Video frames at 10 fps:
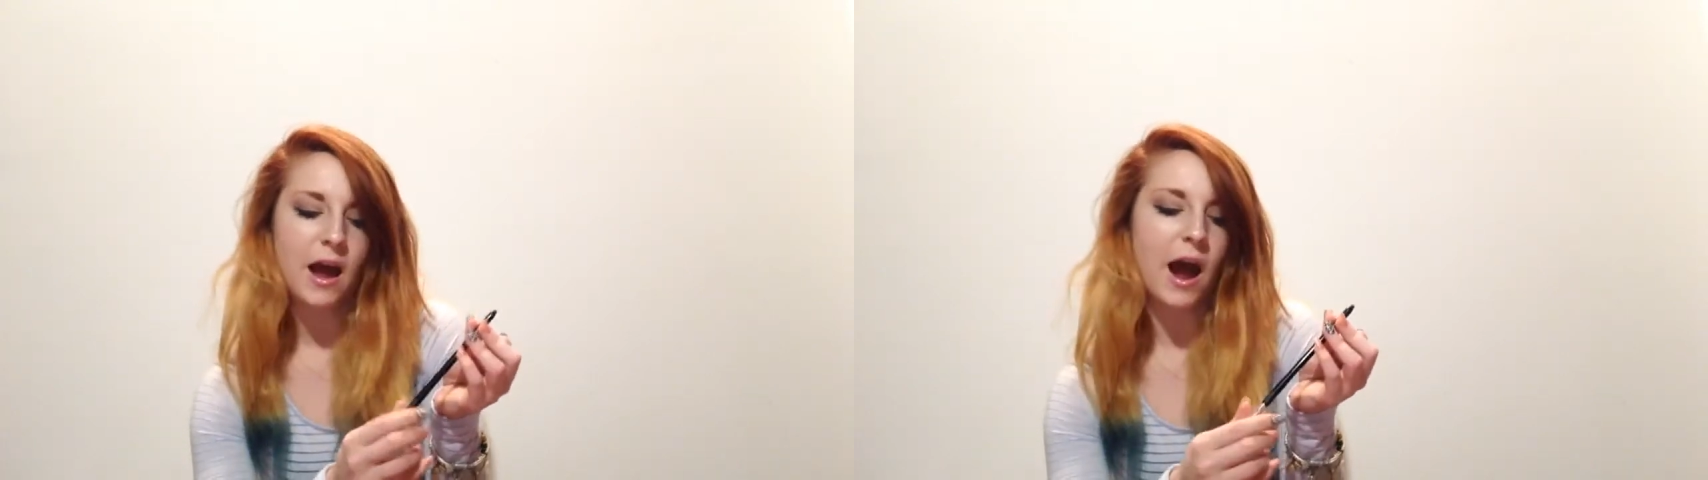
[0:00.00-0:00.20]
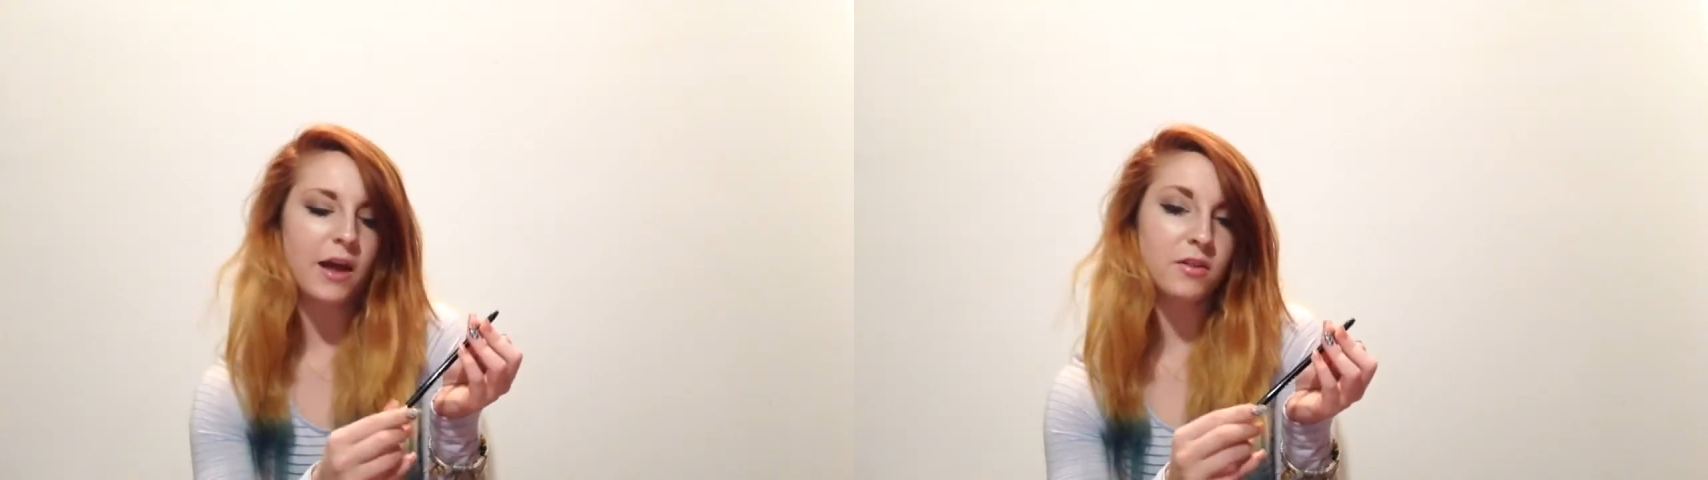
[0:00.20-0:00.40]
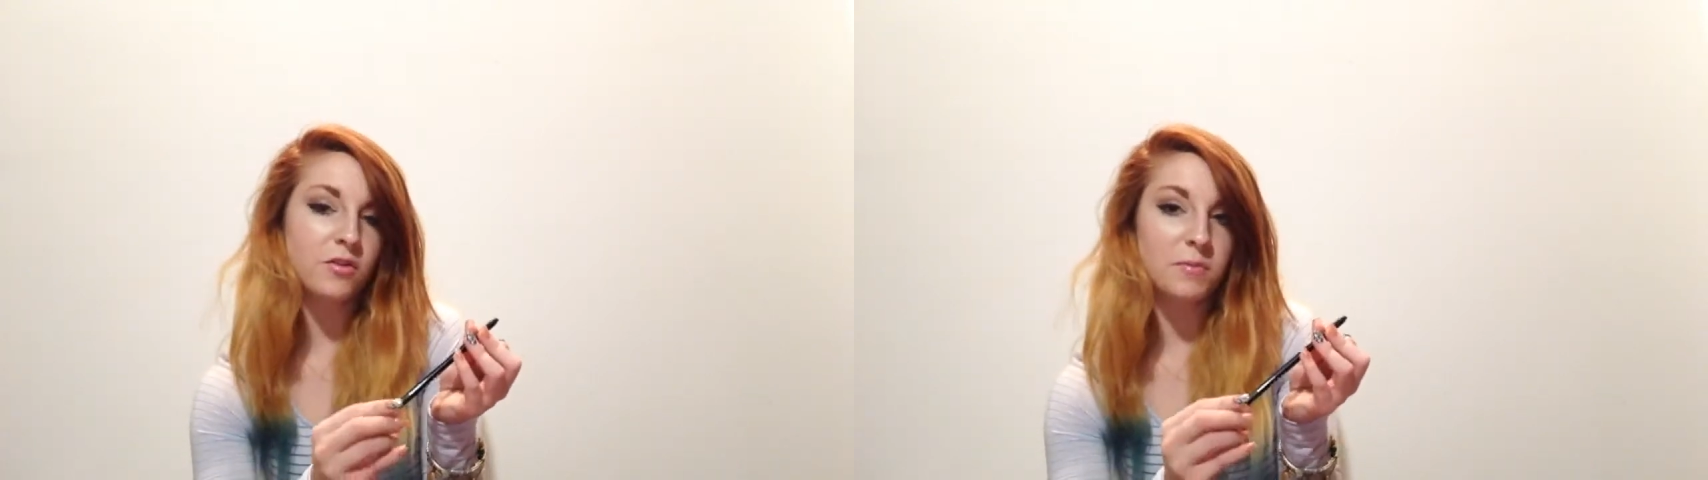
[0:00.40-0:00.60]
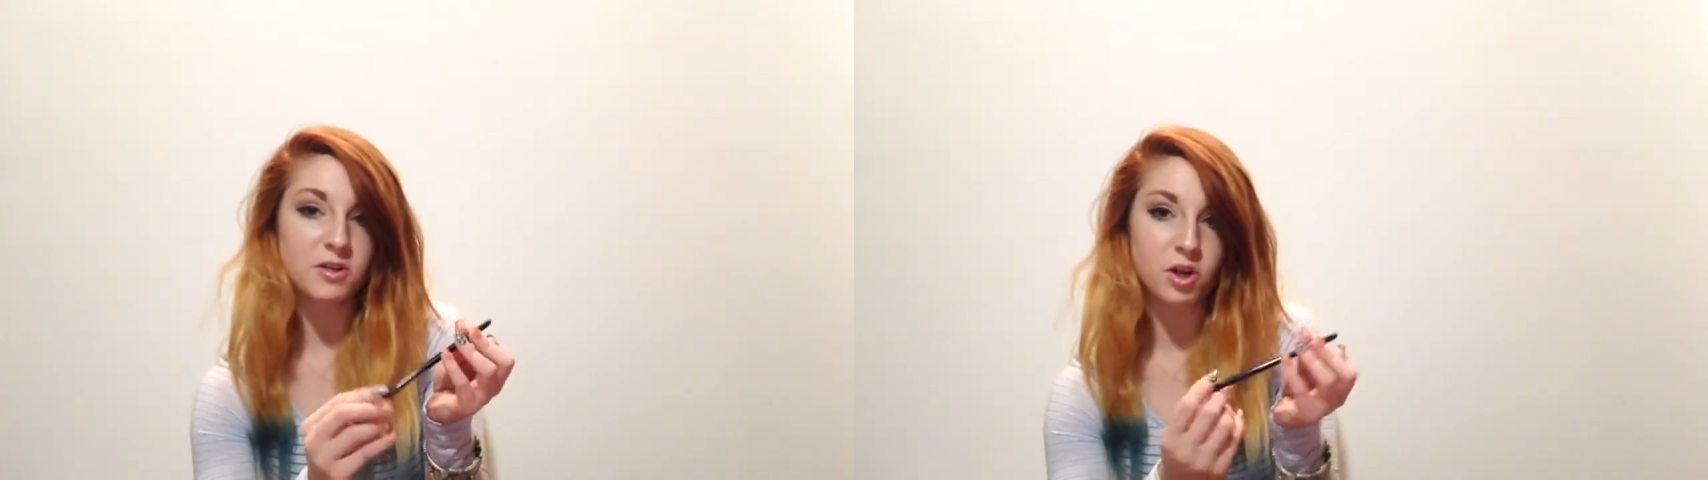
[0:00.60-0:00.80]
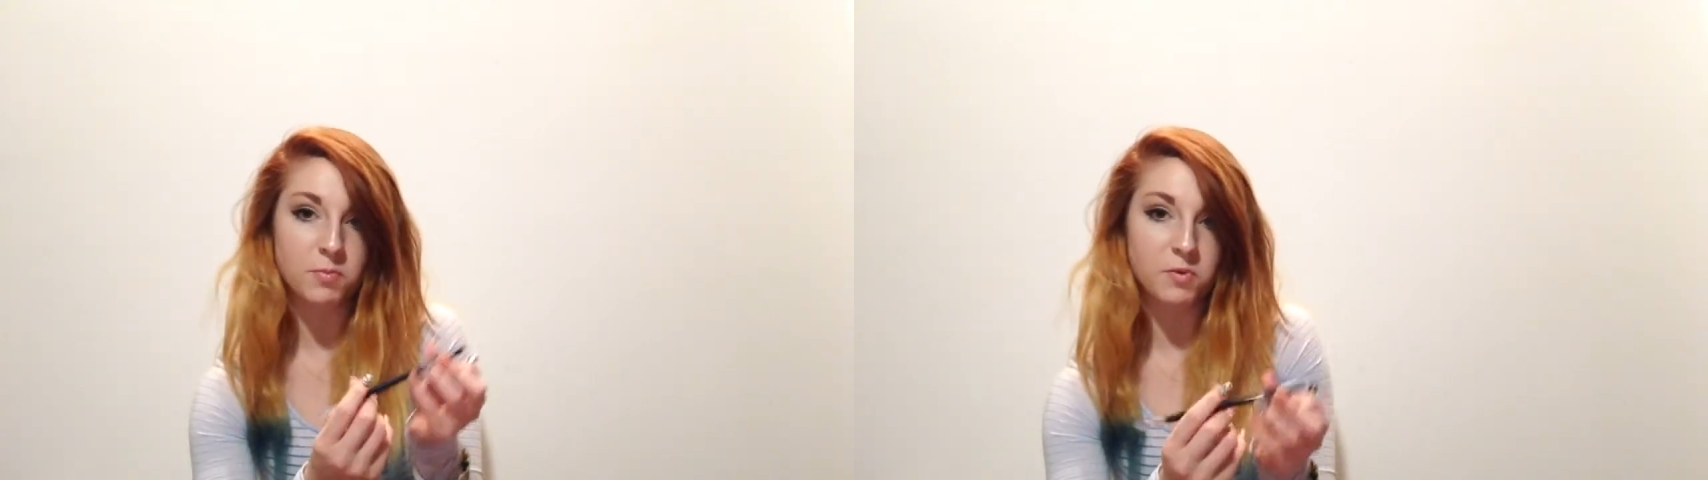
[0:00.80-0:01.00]
I lose my
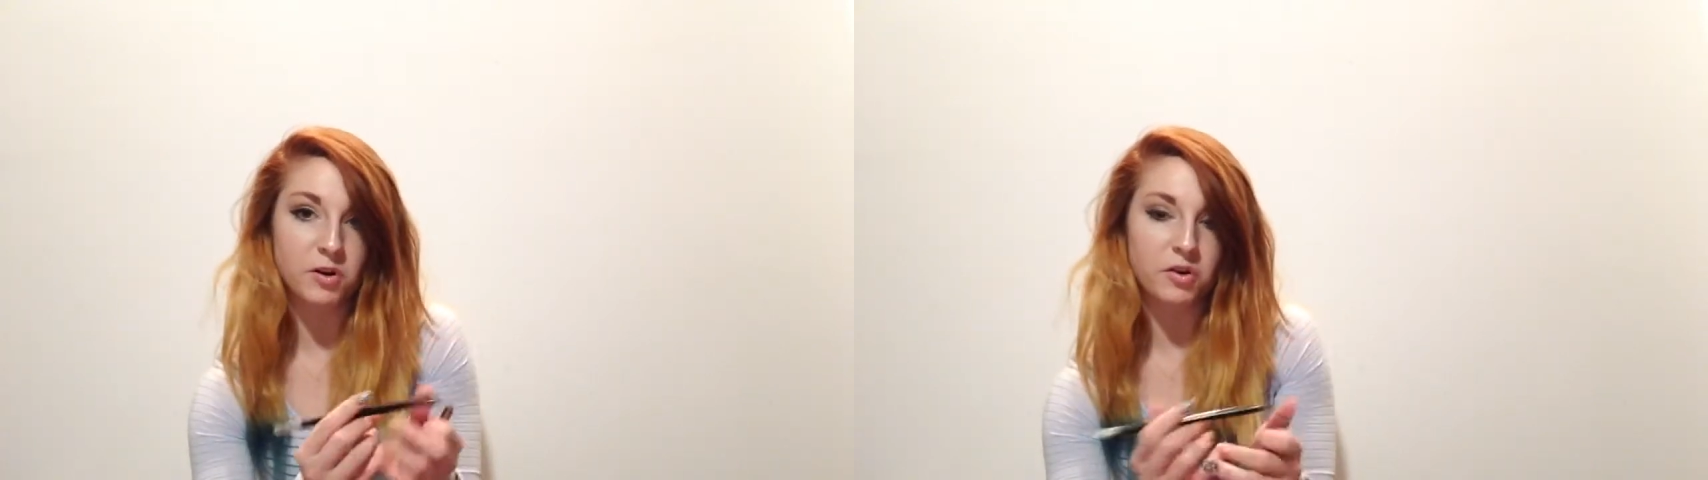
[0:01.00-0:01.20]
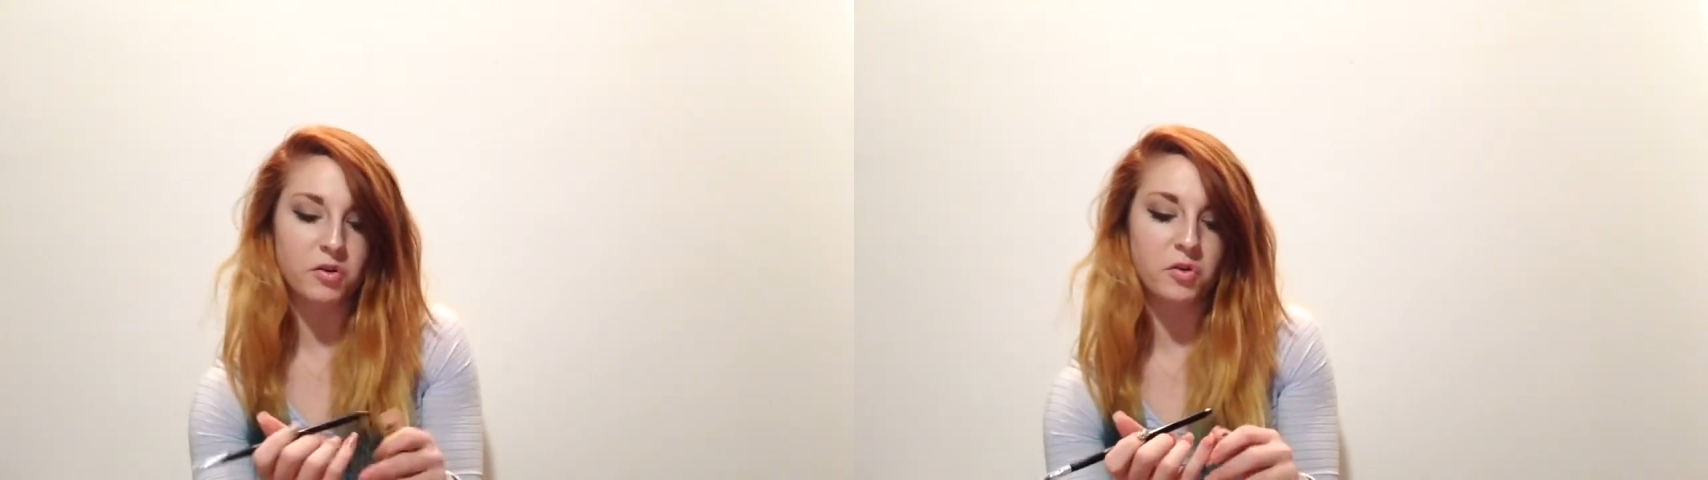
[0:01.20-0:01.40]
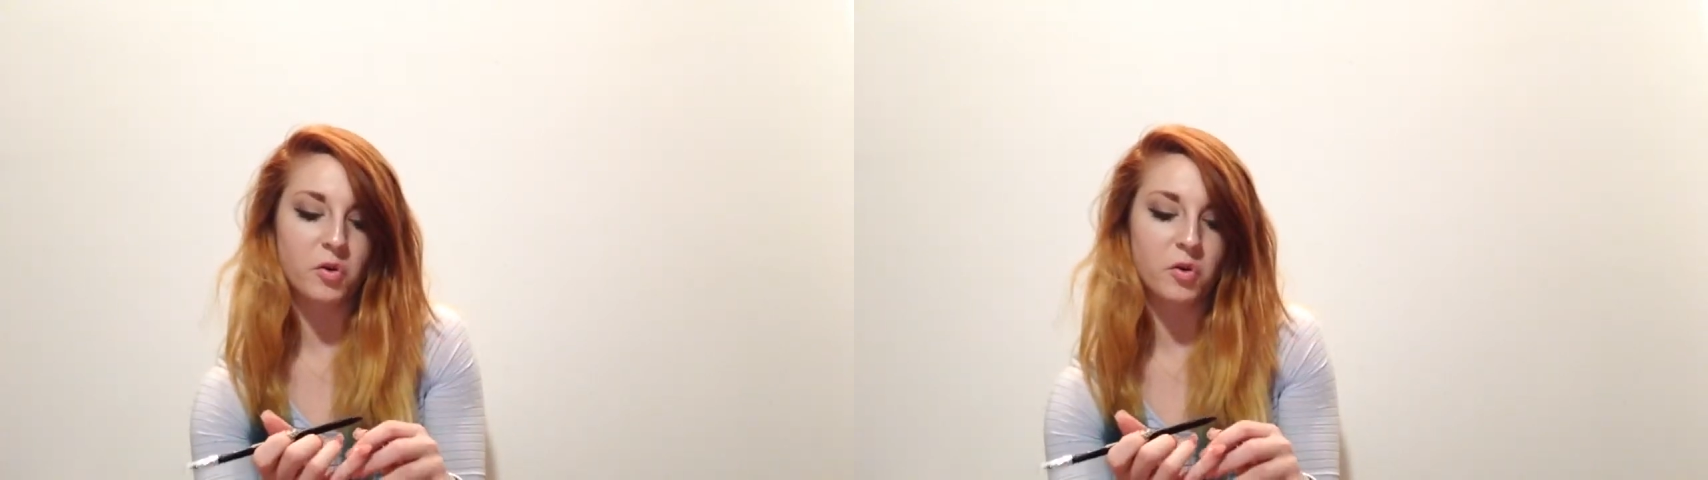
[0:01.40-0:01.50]
sharpeners